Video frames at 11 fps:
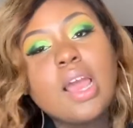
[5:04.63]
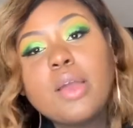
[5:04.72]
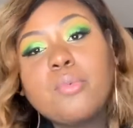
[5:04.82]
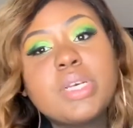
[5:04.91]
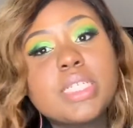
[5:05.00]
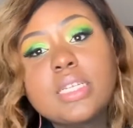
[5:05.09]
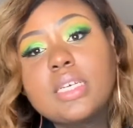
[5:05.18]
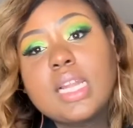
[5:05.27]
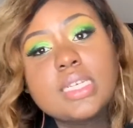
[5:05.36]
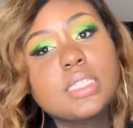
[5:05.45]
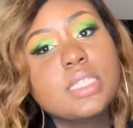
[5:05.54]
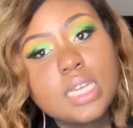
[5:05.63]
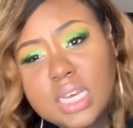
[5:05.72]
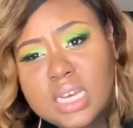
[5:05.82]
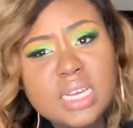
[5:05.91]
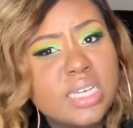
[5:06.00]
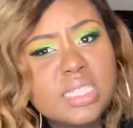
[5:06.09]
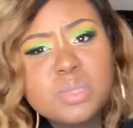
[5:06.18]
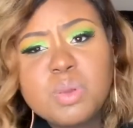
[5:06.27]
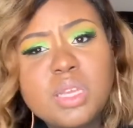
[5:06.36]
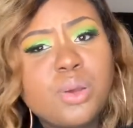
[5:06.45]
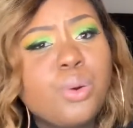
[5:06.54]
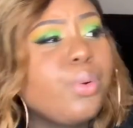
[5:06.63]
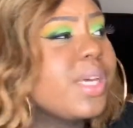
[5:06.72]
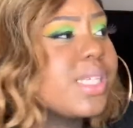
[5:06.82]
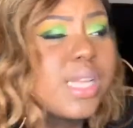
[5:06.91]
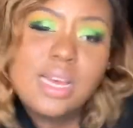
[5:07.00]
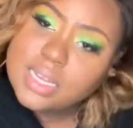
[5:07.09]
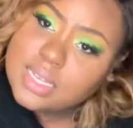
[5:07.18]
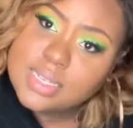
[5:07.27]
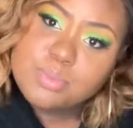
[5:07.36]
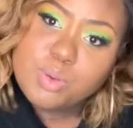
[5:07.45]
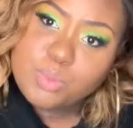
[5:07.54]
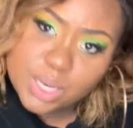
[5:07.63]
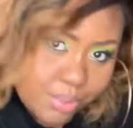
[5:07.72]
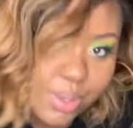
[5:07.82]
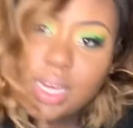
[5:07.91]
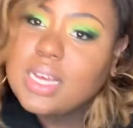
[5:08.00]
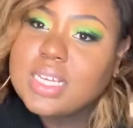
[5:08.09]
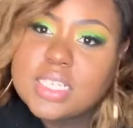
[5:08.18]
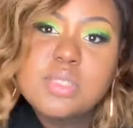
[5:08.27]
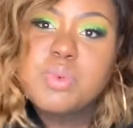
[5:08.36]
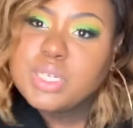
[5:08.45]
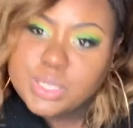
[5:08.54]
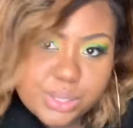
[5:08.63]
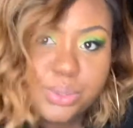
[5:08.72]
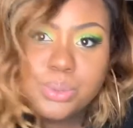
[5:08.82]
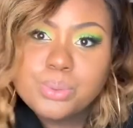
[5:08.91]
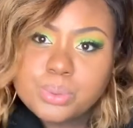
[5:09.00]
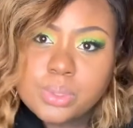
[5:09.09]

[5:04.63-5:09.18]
We still ain't seen her husband. Who is her husband? What do her husband do?